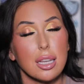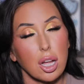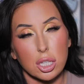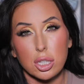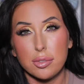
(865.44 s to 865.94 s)

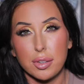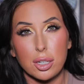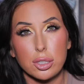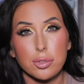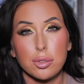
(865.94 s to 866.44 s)
not a good
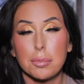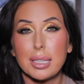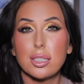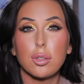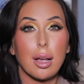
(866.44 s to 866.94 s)
value for
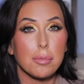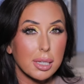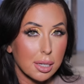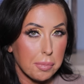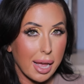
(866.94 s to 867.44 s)
me, so I'm
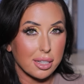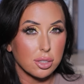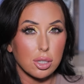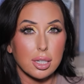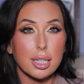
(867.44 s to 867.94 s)
gonna
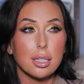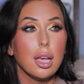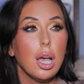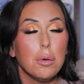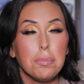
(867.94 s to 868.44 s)
pass on it.
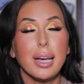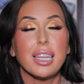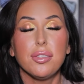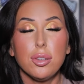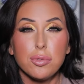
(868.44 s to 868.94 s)

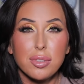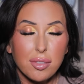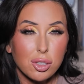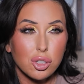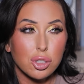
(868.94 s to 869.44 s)
But if you've
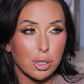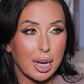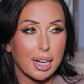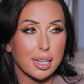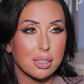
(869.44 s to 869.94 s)
never
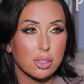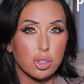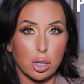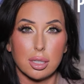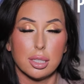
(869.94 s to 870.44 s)
tried
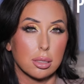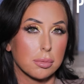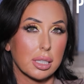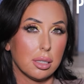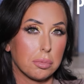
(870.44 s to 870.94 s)
Charlotte
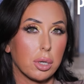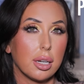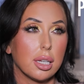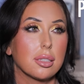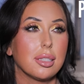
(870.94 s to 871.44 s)
Tilbury lip
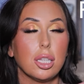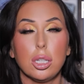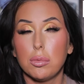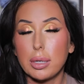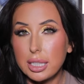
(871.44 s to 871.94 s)
products and
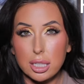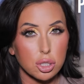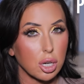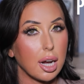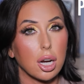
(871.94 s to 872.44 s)
you wanted to
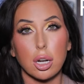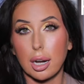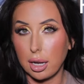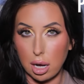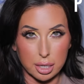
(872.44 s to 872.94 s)
try
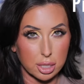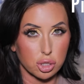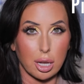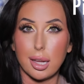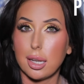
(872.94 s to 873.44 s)
her iconic
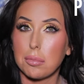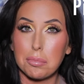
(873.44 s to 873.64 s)
shade